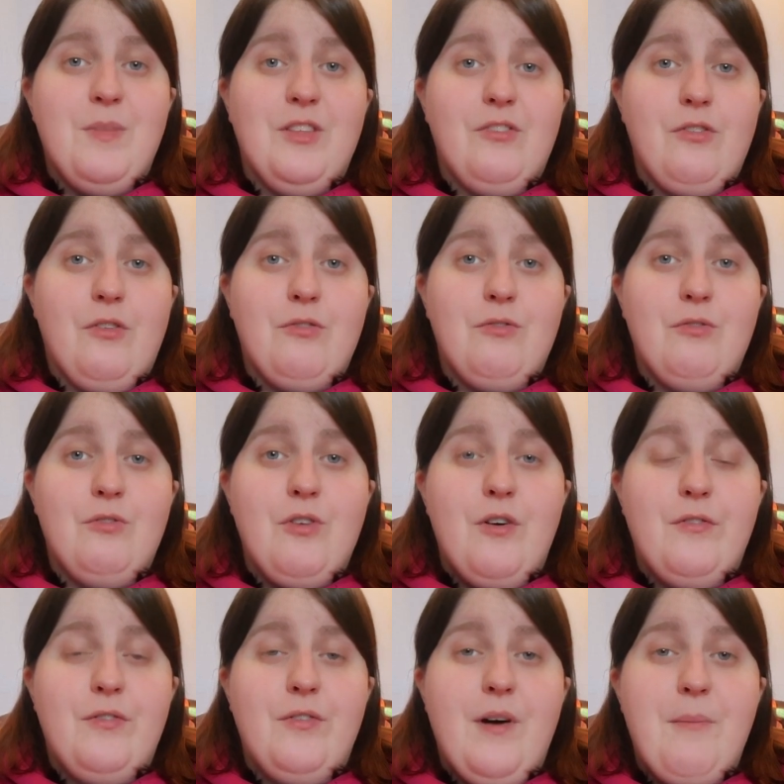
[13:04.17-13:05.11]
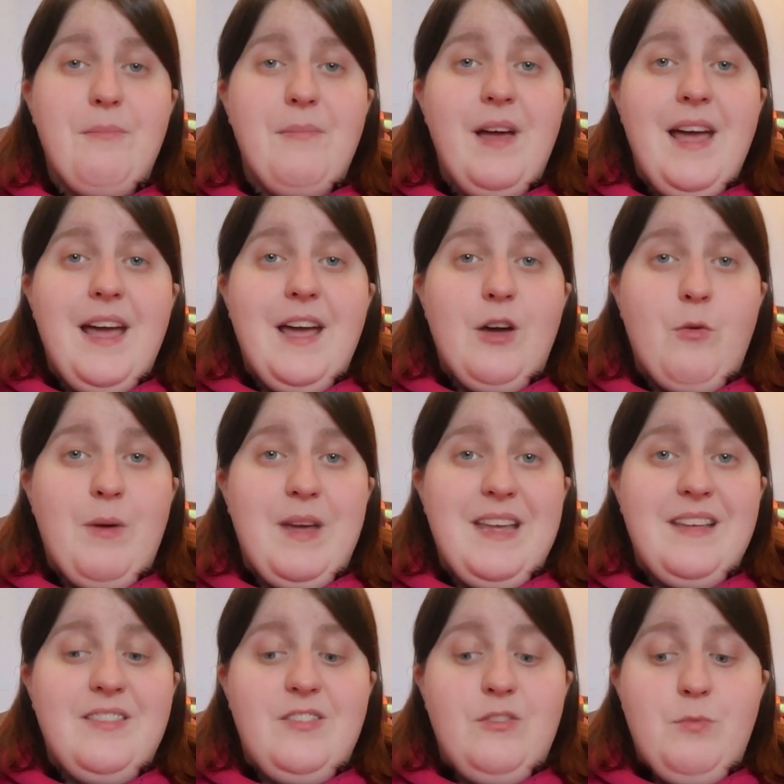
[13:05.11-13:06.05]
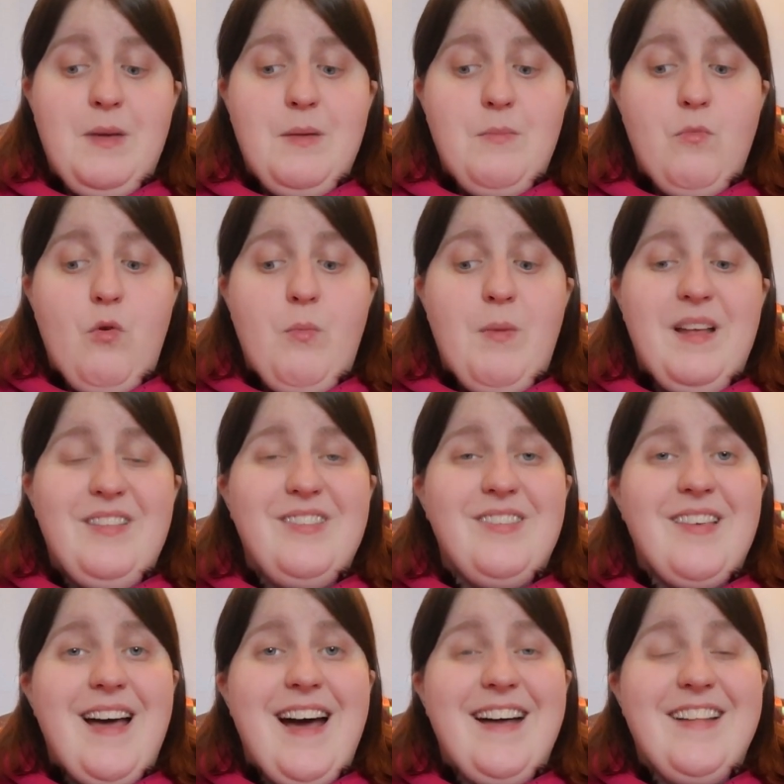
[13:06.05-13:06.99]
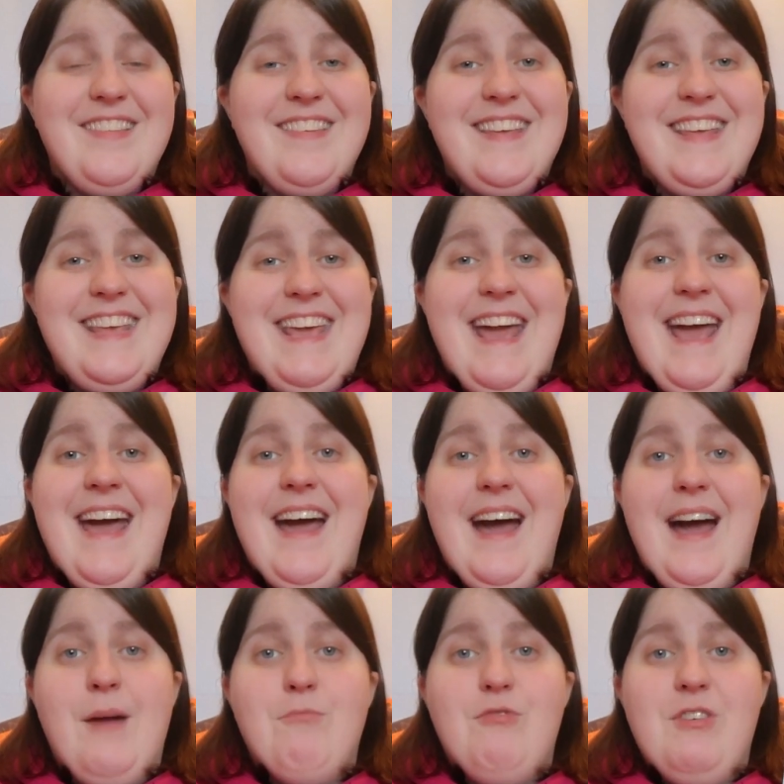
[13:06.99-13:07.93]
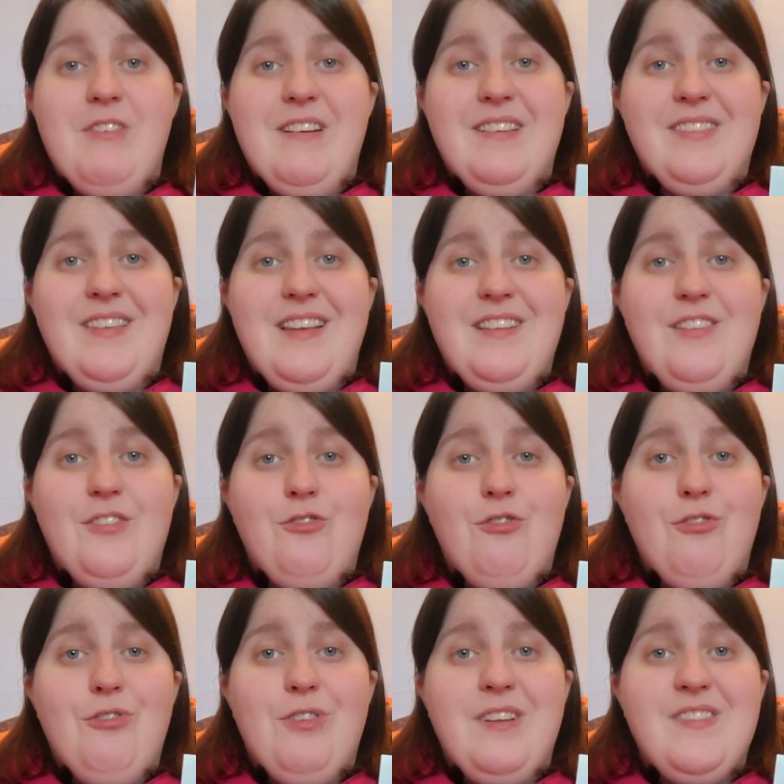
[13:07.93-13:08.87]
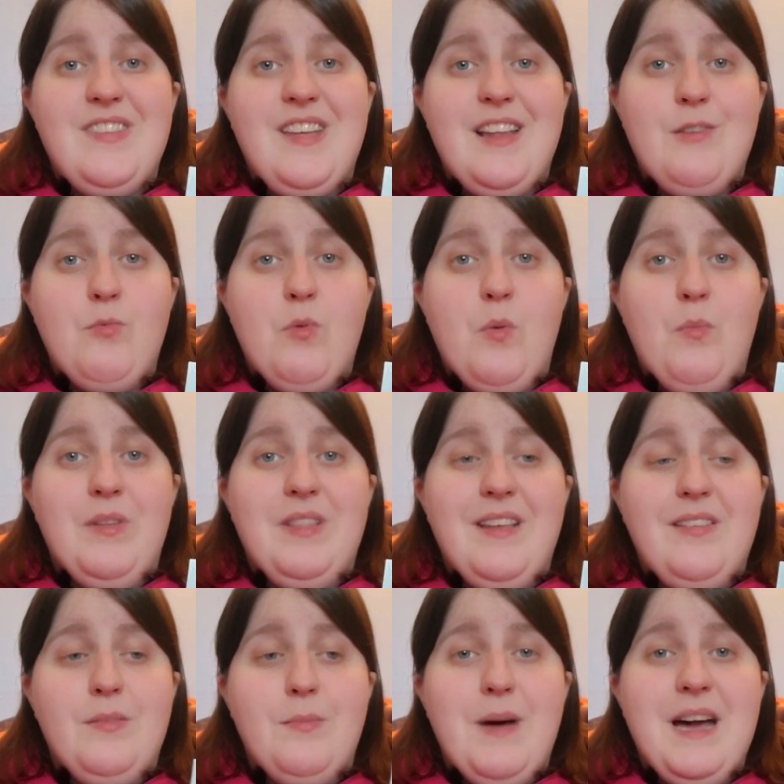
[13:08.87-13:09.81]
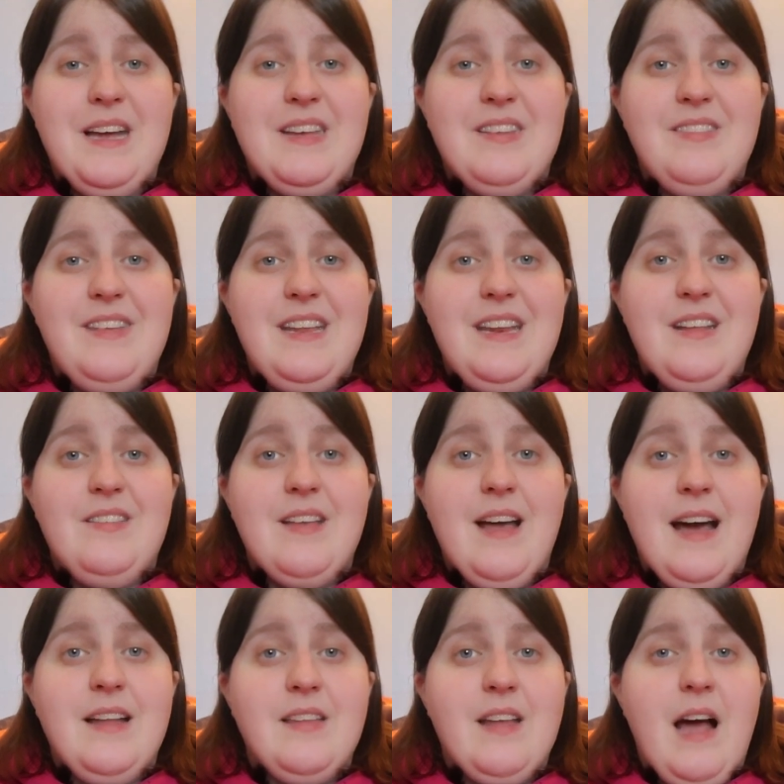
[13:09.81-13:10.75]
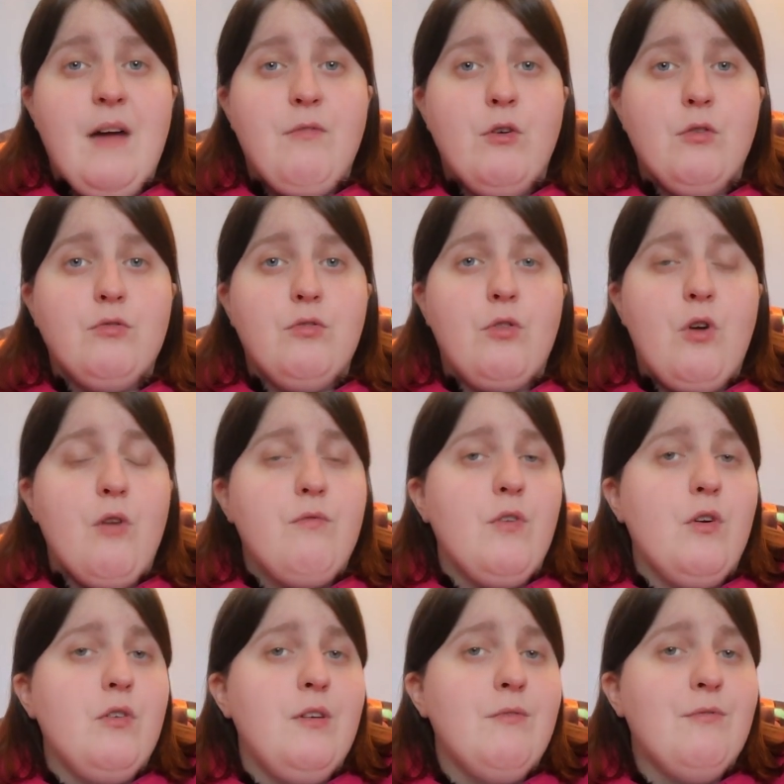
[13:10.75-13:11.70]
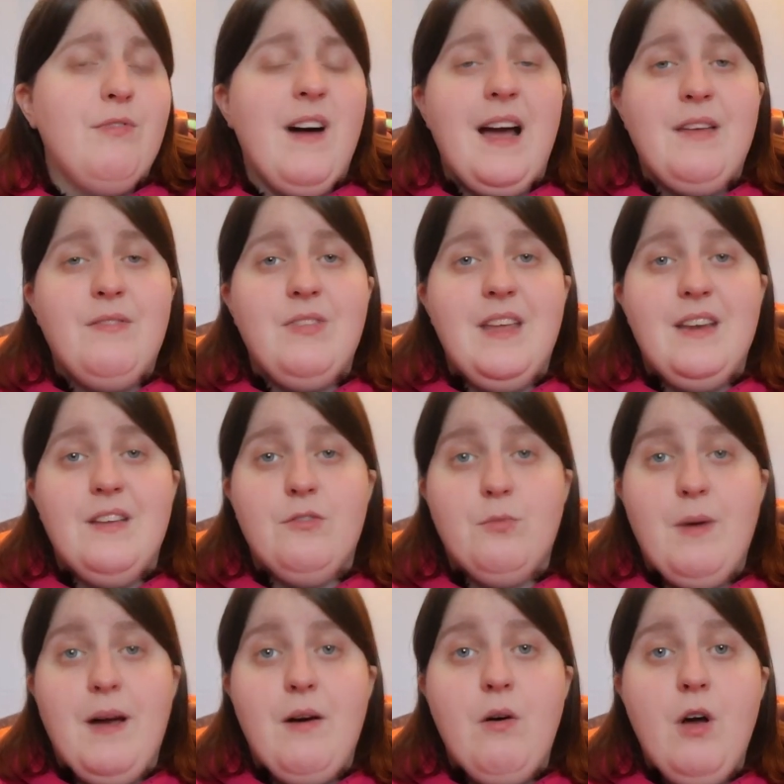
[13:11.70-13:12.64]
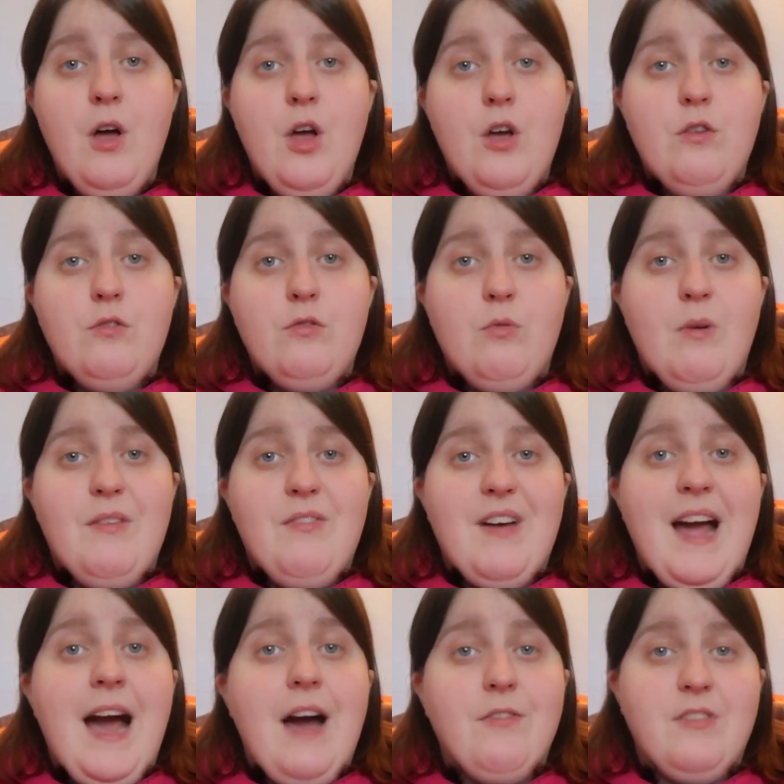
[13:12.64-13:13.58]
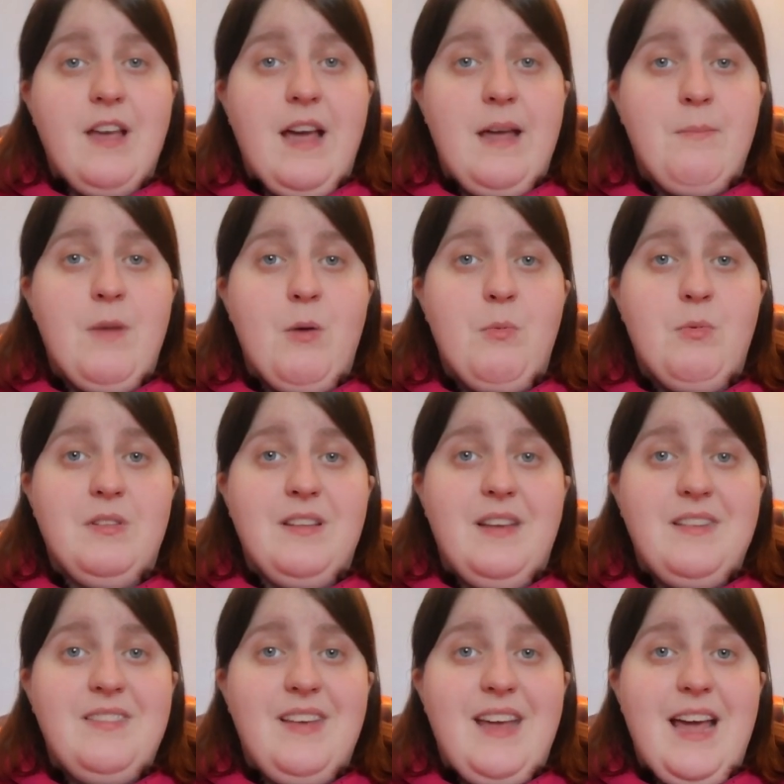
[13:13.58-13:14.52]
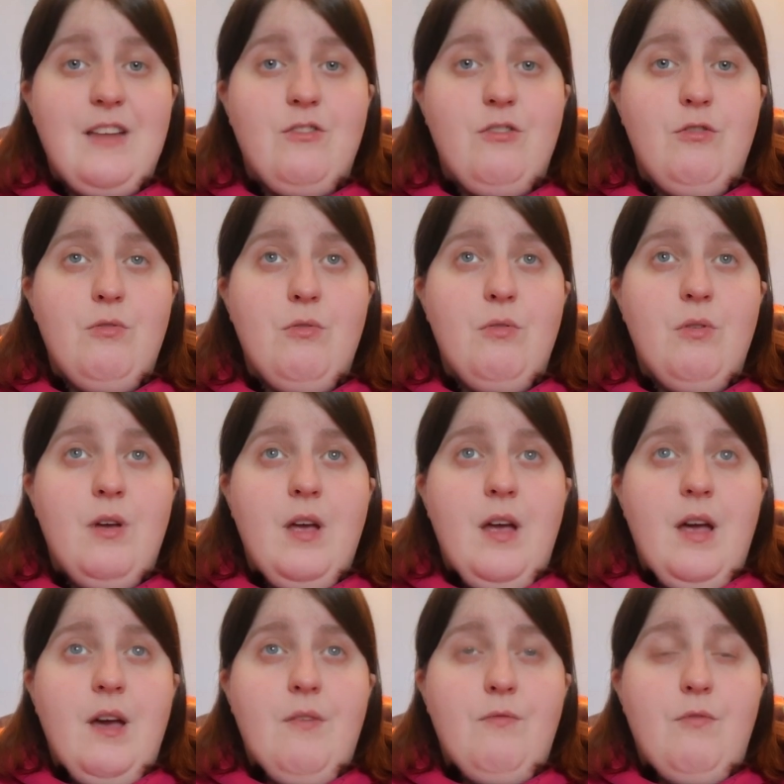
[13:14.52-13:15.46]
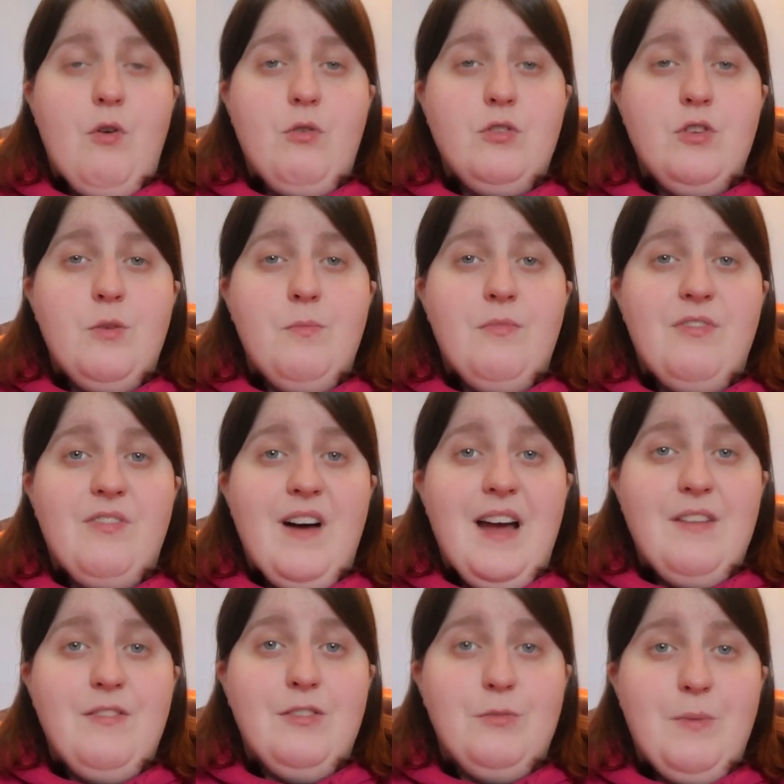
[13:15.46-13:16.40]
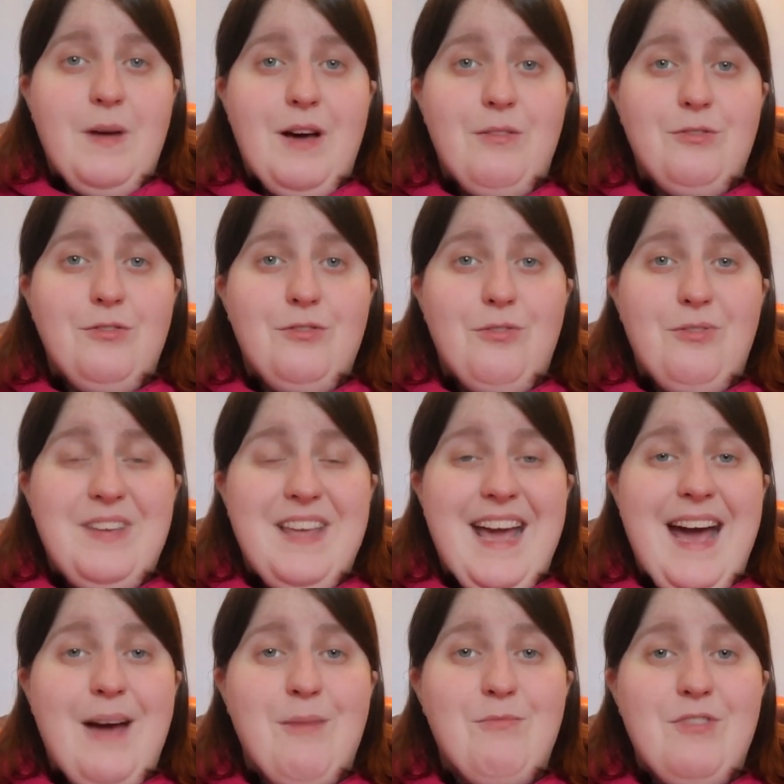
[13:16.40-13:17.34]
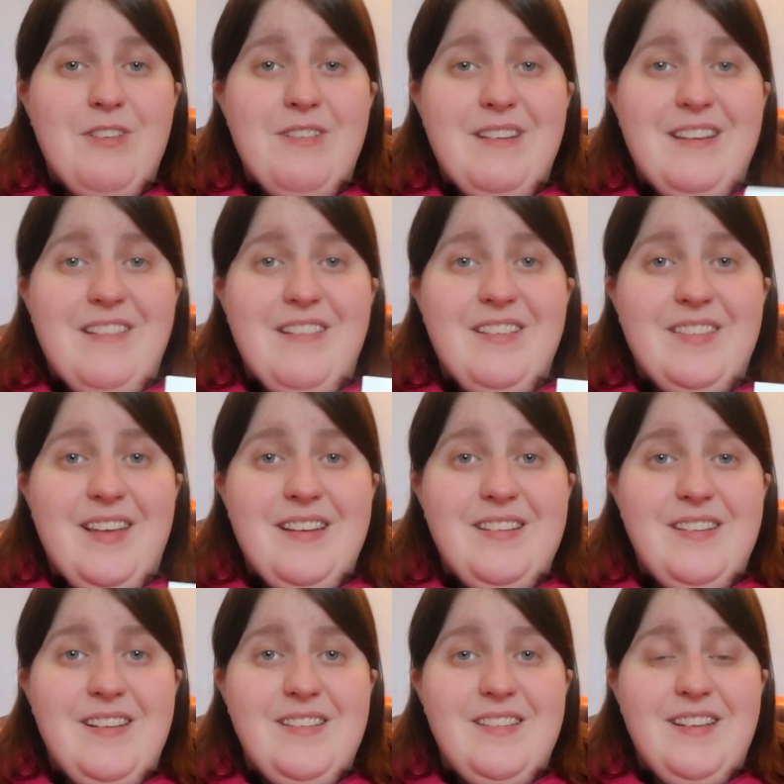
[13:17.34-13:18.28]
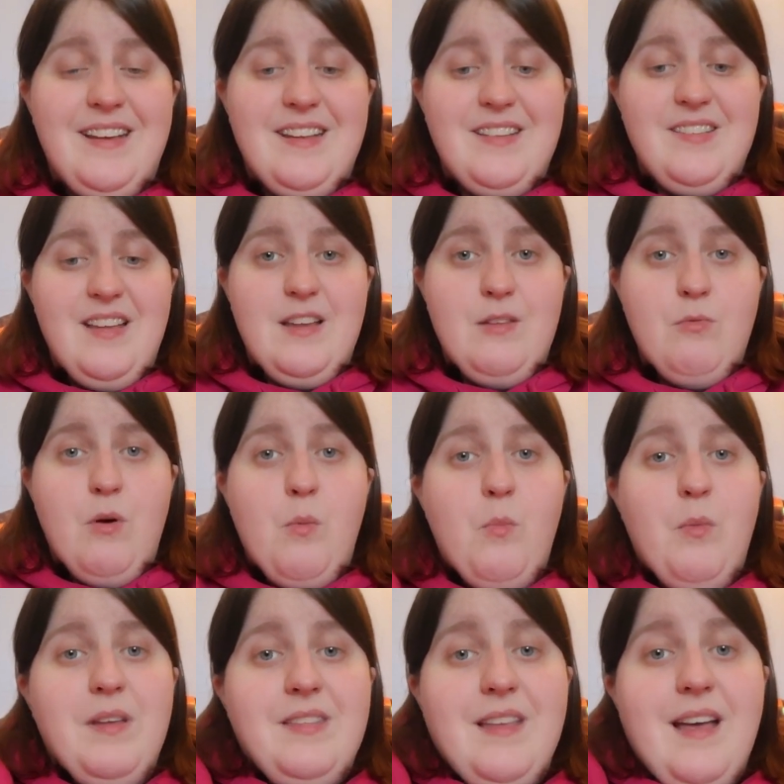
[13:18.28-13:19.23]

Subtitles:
but there's also a lot of quite sweet moments, and yeah, I'm really excited to continue on with this manga series. And I've also got volume 5 there as well, so if I have time I would like to get to volume 5 as well. So yeah, I'm really, really excited to continue on with